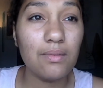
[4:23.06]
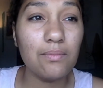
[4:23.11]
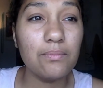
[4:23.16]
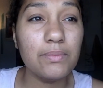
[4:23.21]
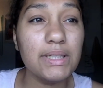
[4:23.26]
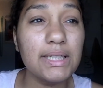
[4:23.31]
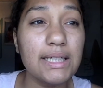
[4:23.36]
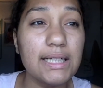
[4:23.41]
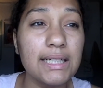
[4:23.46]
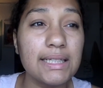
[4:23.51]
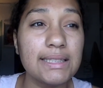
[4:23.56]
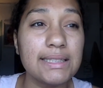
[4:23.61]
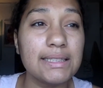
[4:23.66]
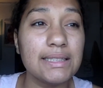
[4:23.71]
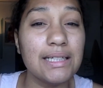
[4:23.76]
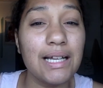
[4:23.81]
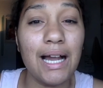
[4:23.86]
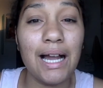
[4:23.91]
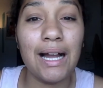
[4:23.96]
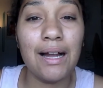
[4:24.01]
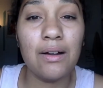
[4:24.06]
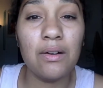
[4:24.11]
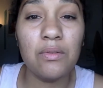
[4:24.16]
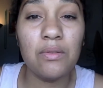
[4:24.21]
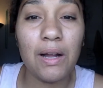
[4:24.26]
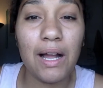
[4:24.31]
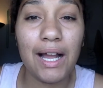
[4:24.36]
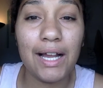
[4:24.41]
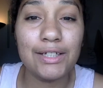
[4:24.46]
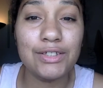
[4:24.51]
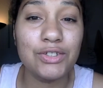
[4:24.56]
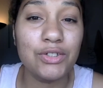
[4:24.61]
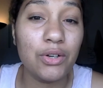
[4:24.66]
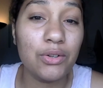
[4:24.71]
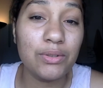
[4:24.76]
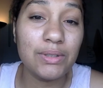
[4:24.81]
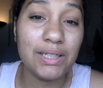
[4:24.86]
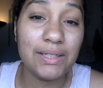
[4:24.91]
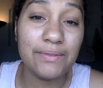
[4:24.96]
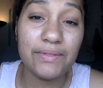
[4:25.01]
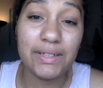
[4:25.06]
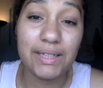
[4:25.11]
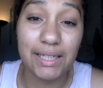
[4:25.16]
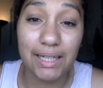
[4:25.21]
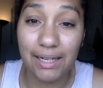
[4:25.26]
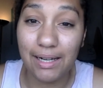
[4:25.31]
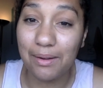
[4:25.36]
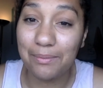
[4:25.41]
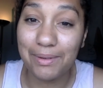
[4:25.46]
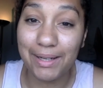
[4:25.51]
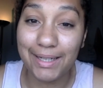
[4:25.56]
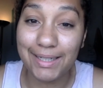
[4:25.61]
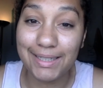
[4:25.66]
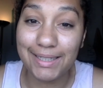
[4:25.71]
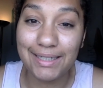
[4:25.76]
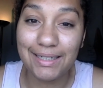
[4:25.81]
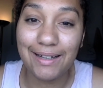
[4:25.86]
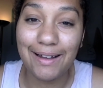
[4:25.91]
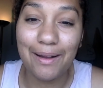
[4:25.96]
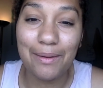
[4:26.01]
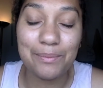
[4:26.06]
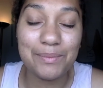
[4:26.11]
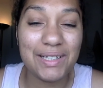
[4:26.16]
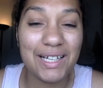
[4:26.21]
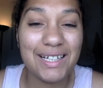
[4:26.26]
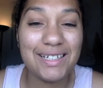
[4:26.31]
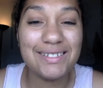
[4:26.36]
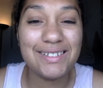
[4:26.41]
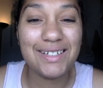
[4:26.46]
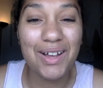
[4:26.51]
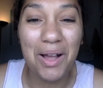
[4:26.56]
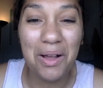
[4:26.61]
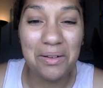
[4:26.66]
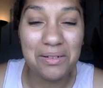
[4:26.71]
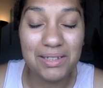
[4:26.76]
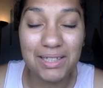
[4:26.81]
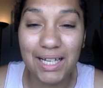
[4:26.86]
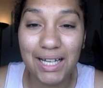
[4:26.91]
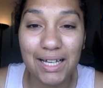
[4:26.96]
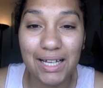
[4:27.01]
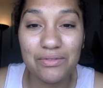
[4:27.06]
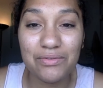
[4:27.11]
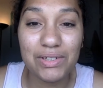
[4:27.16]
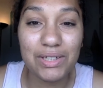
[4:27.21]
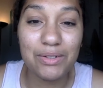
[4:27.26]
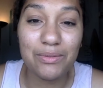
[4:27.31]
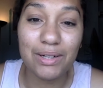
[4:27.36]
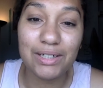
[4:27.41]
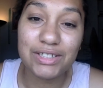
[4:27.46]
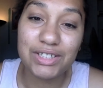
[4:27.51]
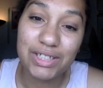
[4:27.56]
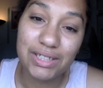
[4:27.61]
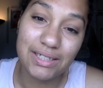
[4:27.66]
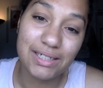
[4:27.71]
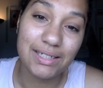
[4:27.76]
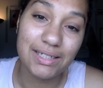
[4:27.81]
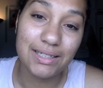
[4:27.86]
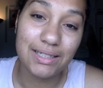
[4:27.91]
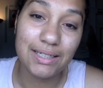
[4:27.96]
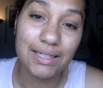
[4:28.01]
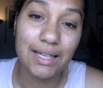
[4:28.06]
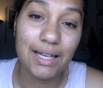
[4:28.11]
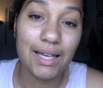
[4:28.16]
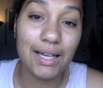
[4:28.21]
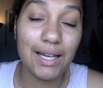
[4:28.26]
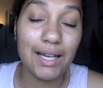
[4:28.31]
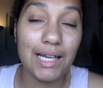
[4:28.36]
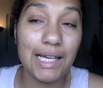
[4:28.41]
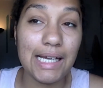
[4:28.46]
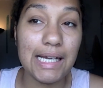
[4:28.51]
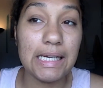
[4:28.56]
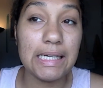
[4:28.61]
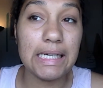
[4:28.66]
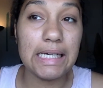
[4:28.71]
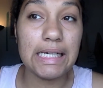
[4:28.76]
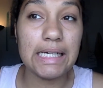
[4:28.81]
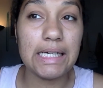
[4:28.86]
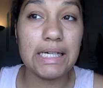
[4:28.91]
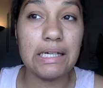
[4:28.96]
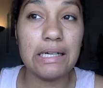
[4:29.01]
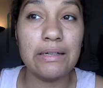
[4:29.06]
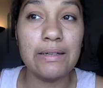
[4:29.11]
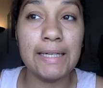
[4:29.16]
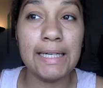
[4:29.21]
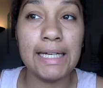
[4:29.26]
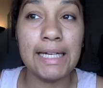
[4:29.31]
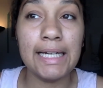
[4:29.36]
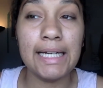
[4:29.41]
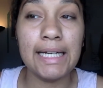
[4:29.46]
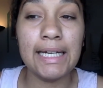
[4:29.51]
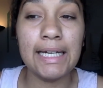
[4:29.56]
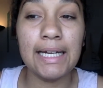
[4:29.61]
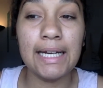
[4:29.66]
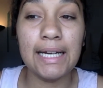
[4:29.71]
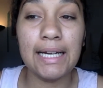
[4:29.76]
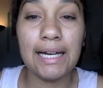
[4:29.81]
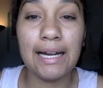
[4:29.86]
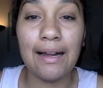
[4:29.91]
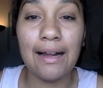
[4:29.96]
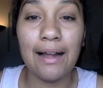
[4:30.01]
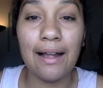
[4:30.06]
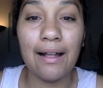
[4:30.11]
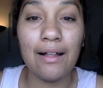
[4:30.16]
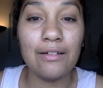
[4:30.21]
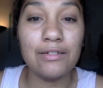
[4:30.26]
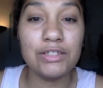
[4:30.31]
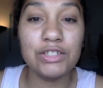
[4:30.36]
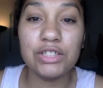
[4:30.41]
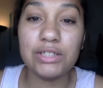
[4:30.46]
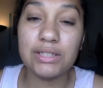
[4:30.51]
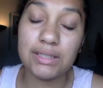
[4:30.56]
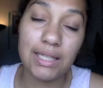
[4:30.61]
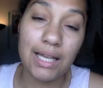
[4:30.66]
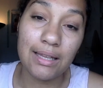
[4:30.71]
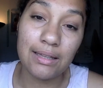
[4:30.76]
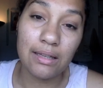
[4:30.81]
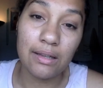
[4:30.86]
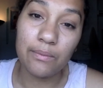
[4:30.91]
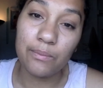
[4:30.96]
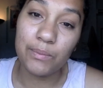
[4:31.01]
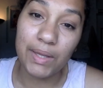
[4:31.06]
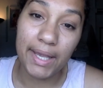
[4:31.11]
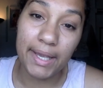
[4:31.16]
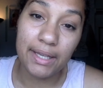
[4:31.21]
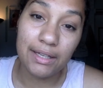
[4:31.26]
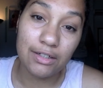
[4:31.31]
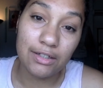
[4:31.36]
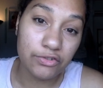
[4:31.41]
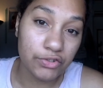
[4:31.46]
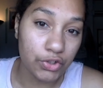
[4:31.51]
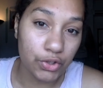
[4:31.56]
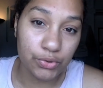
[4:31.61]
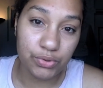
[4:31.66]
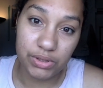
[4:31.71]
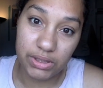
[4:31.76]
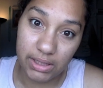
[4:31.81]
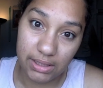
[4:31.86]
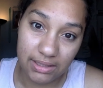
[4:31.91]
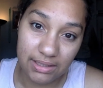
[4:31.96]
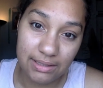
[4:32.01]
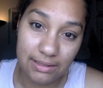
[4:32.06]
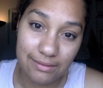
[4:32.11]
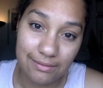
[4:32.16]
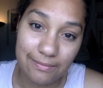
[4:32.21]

because now I don't even think about it. I'm like, no, like I don't really want sugar, or I'll just tell them like no sugar.